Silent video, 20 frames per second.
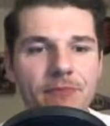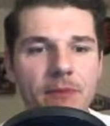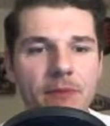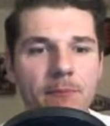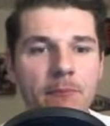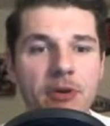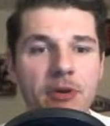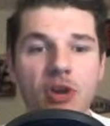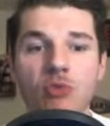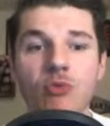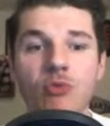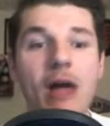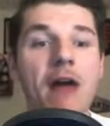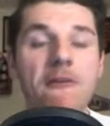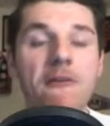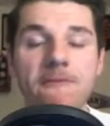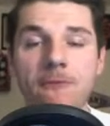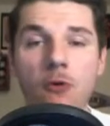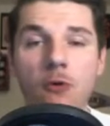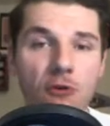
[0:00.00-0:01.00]
But in round
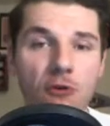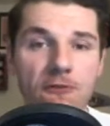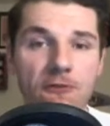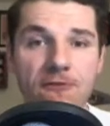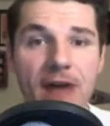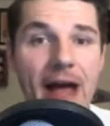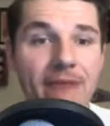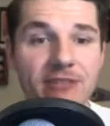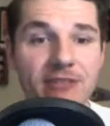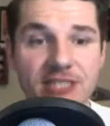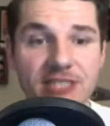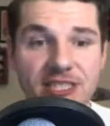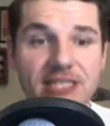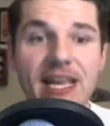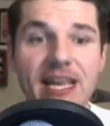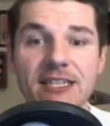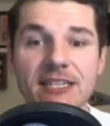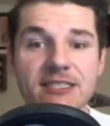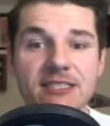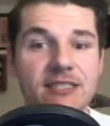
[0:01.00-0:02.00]
4, 5, and
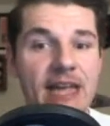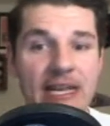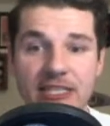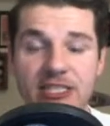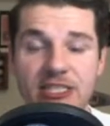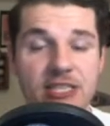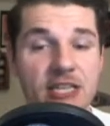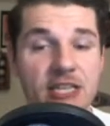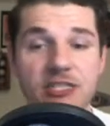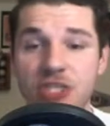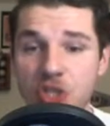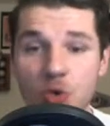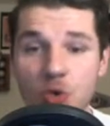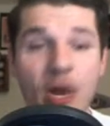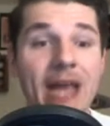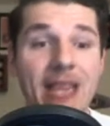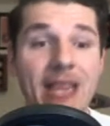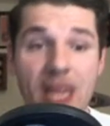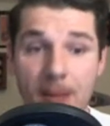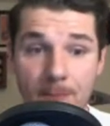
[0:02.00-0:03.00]
6, it's just you
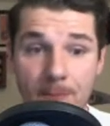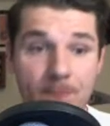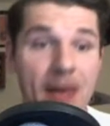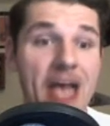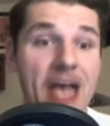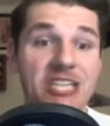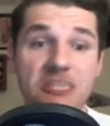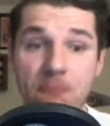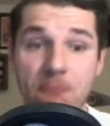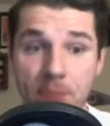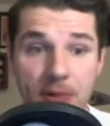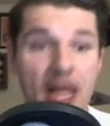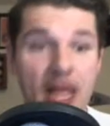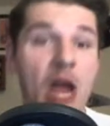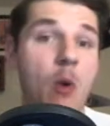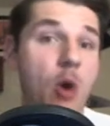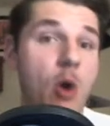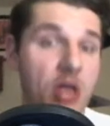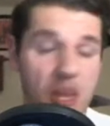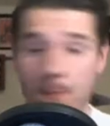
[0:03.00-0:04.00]
get the best
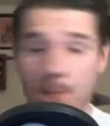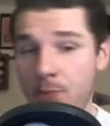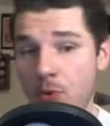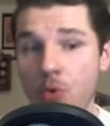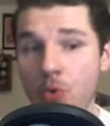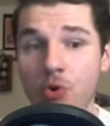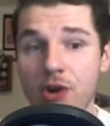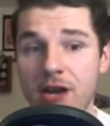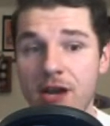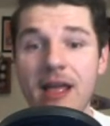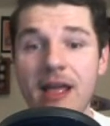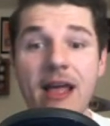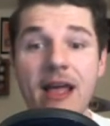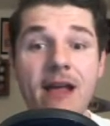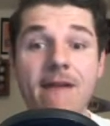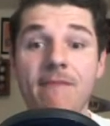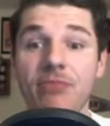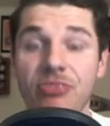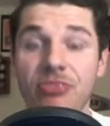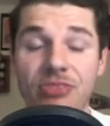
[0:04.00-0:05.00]
player on the board, and
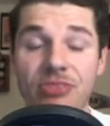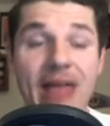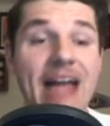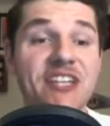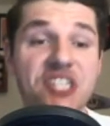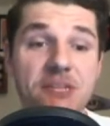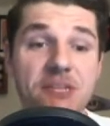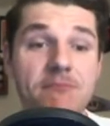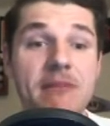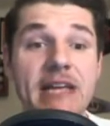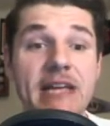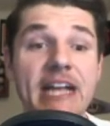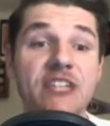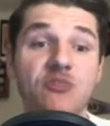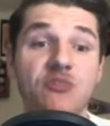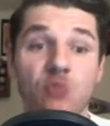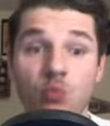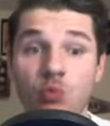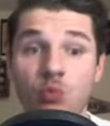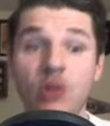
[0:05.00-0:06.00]
that to me gets
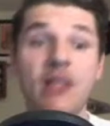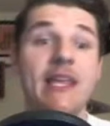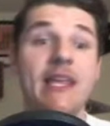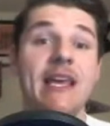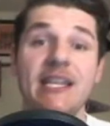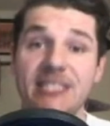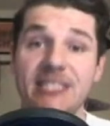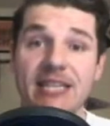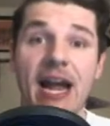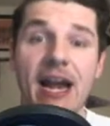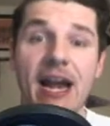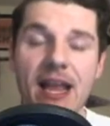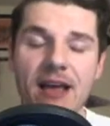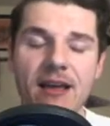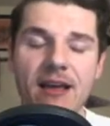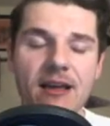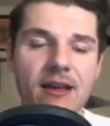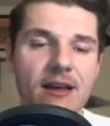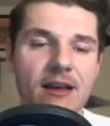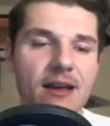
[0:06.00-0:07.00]
really exciting
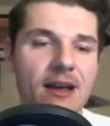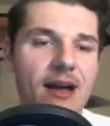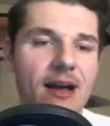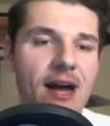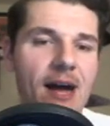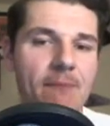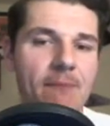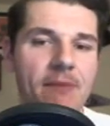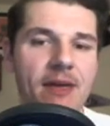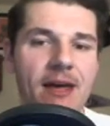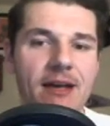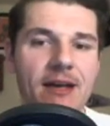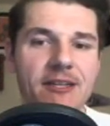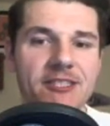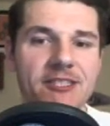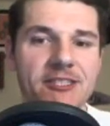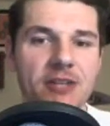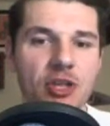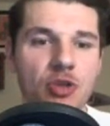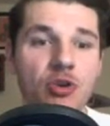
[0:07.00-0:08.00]

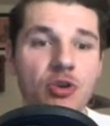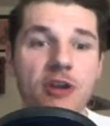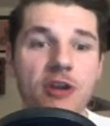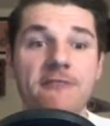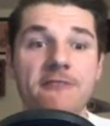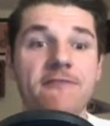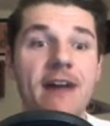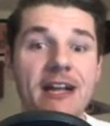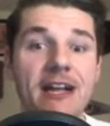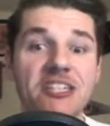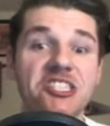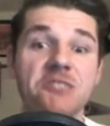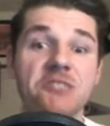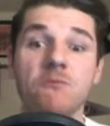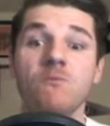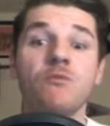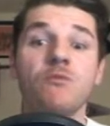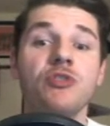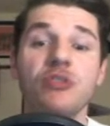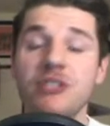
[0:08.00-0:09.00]
because you can find
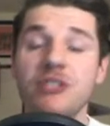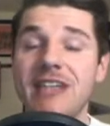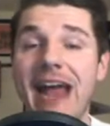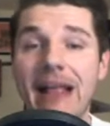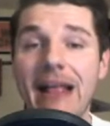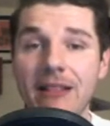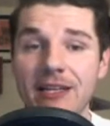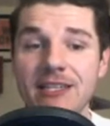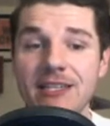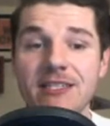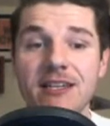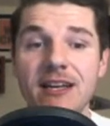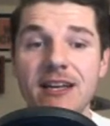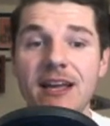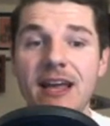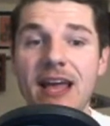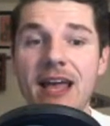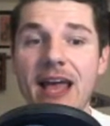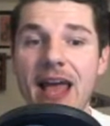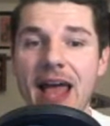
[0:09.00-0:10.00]
some real talent
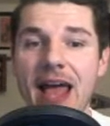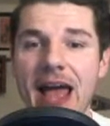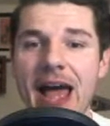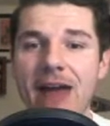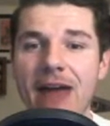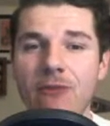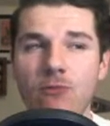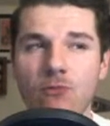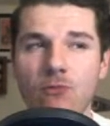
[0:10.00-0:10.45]
at